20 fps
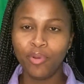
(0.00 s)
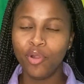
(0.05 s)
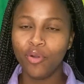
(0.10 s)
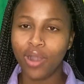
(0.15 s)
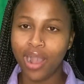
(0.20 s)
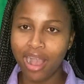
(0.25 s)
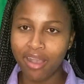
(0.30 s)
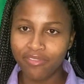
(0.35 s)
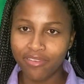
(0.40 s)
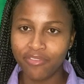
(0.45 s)

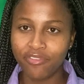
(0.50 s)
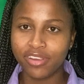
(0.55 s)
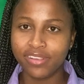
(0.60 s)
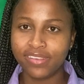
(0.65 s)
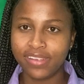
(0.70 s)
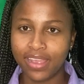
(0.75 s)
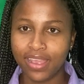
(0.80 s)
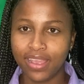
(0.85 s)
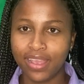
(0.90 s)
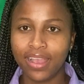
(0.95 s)
off
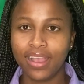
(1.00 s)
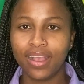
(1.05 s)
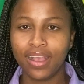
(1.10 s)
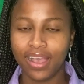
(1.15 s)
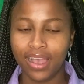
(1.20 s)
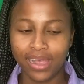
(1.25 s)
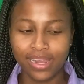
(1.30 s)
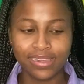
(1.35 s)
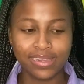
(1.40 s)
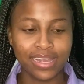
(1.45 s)
everything,
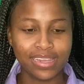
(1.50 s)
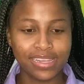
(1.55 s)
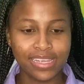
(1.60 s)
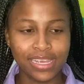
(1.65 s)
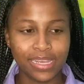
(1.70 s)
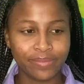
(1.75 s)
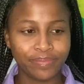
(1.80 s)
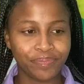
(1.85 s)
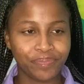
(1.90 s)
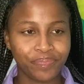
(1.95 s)
call it a day.